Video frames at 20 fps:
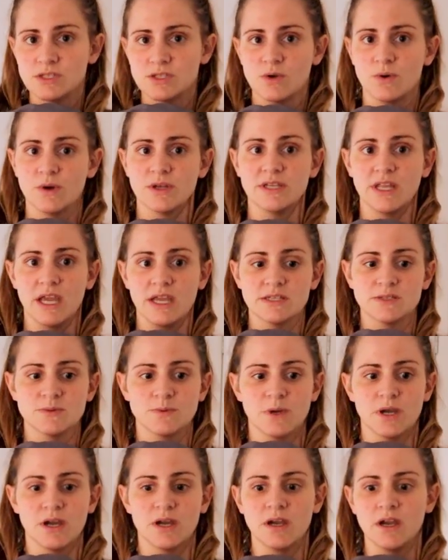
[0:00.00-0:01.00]
So on days
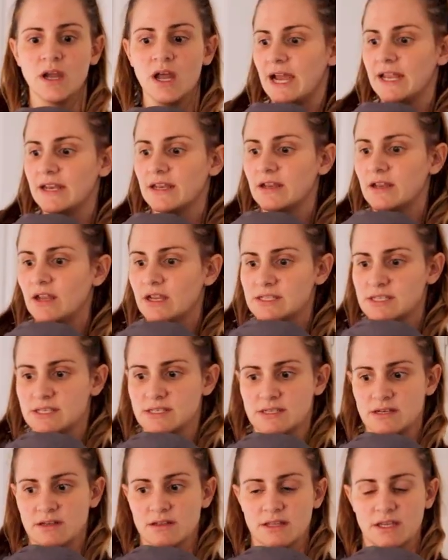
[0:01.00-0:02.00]
where I didn't
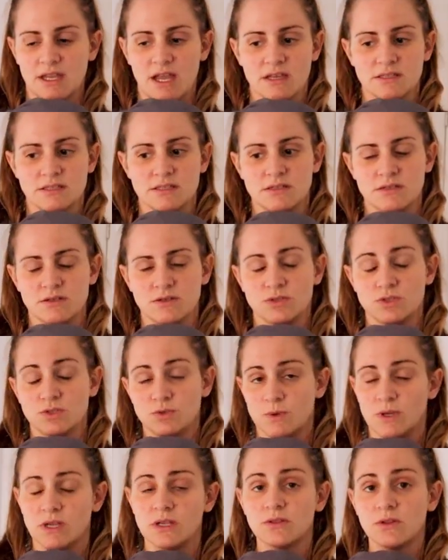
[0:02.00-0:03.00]
necessarily get to
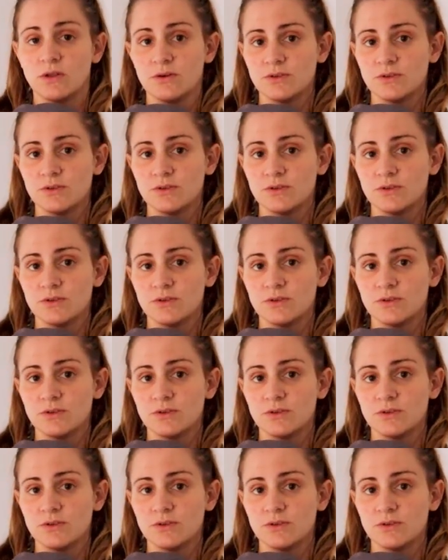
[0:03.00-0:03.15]
doing